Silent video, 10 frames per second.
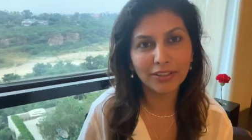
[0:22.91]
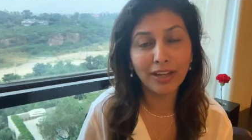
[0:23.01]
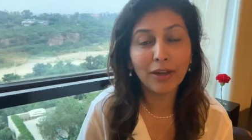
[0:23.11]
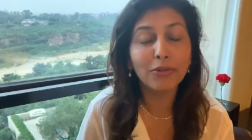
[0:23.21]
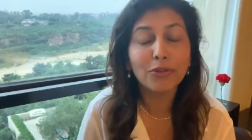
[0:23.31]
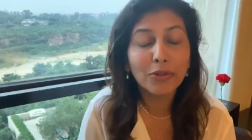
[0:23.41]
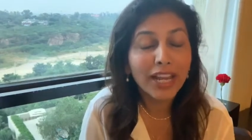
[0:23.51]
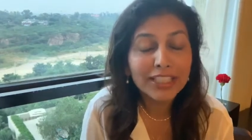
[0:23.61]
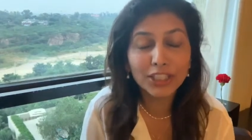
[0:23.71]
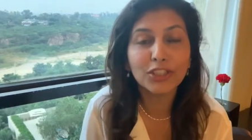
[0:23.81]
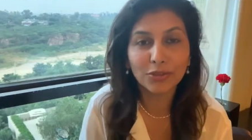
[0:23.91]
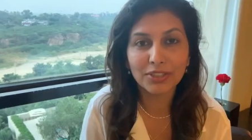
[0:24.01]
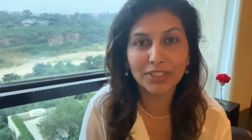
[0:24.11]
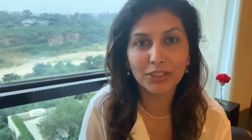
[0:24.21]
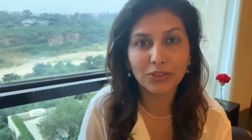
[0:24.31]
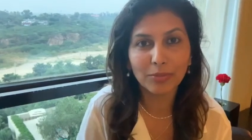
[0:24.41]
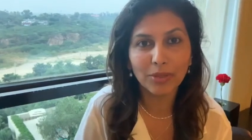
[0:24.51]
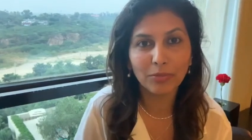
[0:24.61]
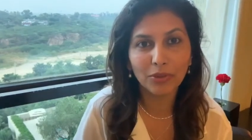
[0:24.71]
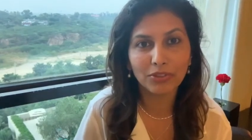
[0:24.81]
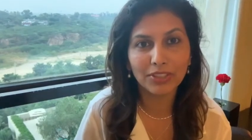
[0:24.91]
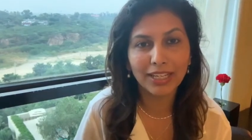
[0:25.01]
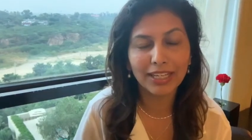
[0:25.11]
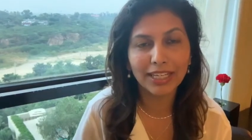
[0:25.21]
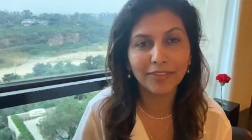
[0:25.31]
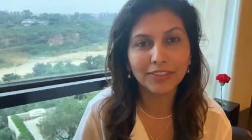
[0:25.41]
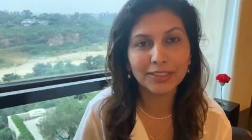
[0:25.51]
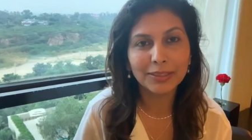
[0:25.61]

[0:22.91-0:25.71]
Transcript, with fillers: how gratitude is extremely important in our lives.